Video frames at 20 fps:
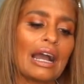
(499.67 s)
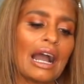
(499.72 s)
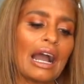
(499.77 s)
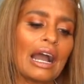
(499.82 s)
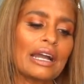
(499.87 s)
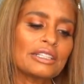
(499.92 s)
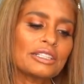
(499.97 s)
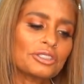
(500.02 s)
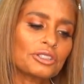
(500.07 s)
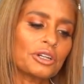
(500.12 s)

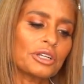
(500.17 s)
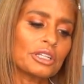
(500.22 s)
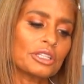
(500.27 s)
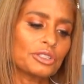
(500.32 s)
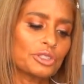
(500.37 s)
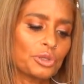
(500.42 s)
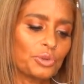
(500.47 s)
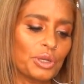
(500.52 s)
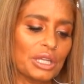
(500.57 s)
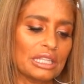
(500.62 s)
I started
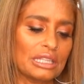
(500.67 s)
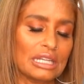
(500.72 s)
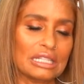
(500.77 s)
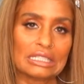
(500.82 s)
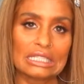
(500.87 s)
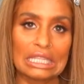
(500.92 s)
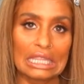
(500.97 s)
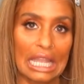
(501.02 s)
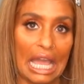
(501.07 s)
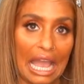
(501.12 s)
doing
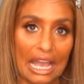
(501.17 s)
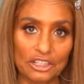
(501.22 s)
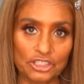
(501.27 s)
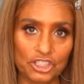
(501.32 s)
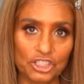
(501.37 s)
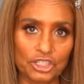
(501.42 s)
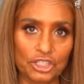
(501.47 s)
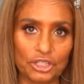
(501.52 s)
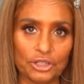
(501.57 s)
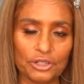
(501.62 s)
this
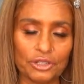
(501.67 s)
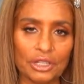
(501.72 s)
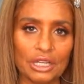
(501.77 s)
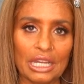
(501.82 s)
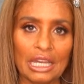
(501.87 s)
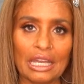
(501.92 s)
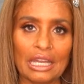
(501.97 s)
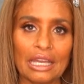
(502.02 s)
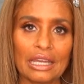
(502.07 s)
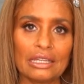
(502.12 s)
last year,
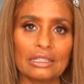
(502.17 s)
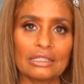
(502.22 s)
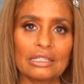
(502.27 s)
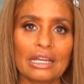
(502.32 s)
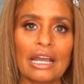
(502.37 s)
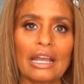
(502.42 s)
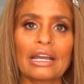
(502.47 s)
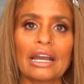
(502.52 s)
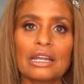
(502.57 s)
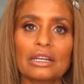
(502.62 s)
and
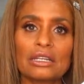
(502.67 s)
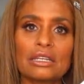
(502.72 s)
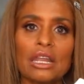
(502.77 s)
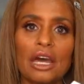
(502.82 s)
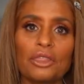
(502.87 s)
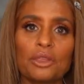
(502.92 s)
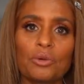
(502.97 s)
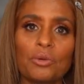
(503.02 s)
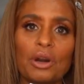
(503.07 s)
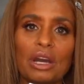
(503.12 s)
I got
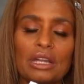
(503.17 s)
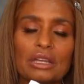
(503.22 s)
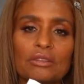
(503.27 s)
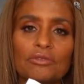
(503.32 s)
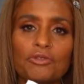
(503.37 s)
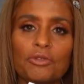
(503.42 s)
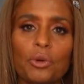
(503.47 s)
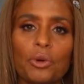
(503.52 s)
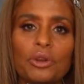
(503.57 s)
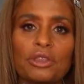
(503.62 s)
another one
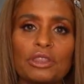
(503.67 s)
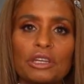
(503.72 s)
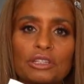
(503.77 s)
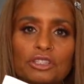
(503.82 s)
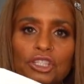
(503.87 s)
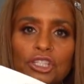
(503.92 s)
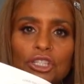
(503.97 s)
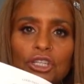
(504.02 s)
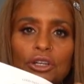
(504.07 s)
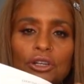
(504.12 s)
for
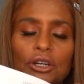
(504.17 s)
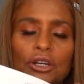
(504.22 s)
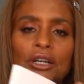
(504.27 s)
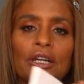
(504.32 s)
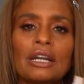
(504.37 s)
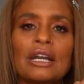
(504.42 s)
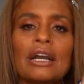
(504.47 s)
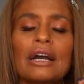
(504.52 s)
this year.